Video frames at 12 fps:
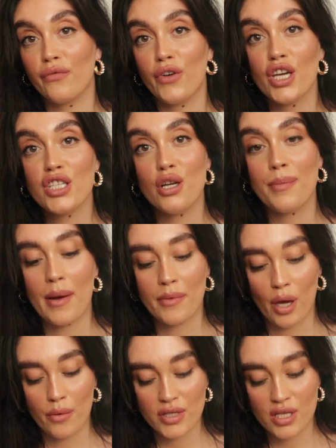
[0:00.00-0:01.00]
first up, I'm
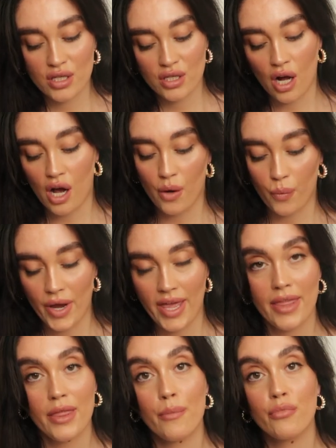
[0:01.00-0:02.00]
going to start
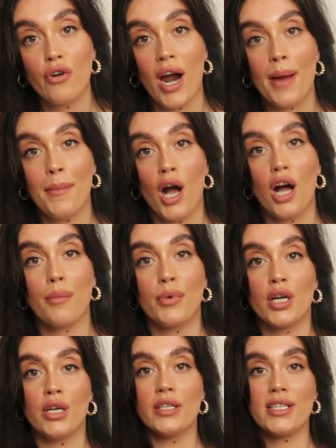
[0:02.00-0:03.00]
with Primark,
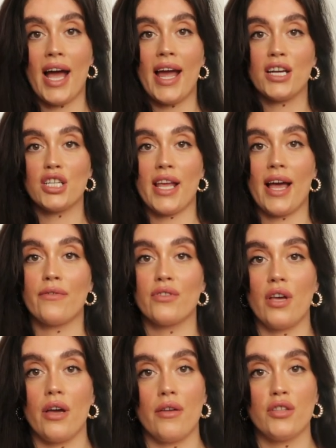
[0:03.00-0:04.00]
because I actually have
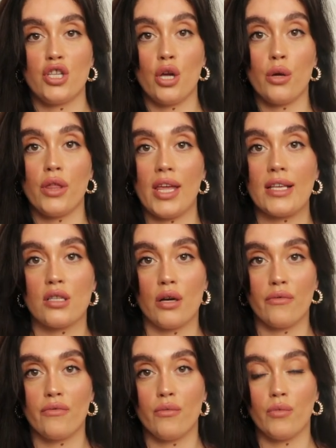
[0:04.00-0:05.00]
three things
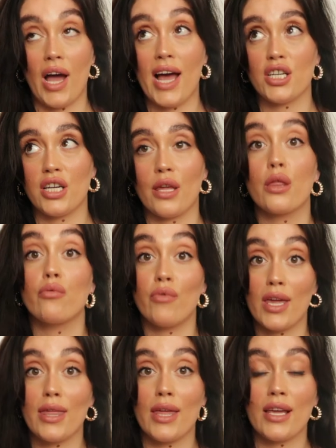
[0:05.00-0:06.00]
on that
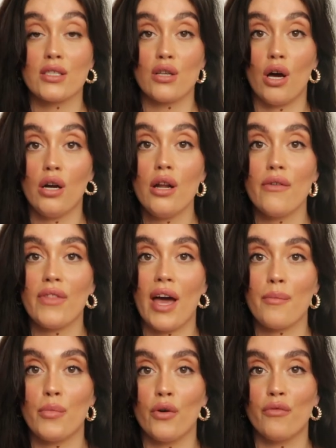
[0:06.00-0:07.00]

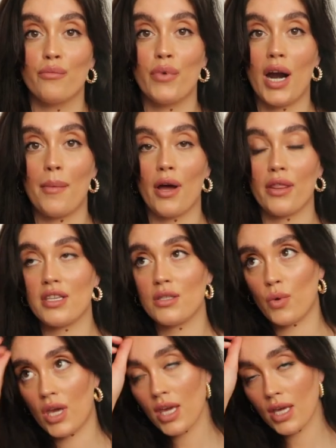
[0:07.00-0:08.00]
I bought from Primark
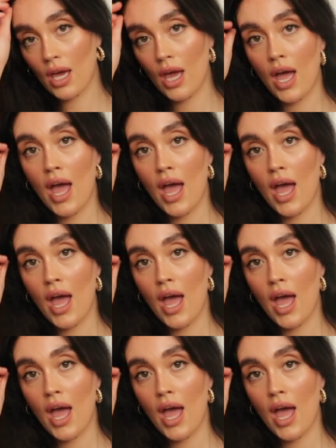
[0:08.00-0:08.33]
this week.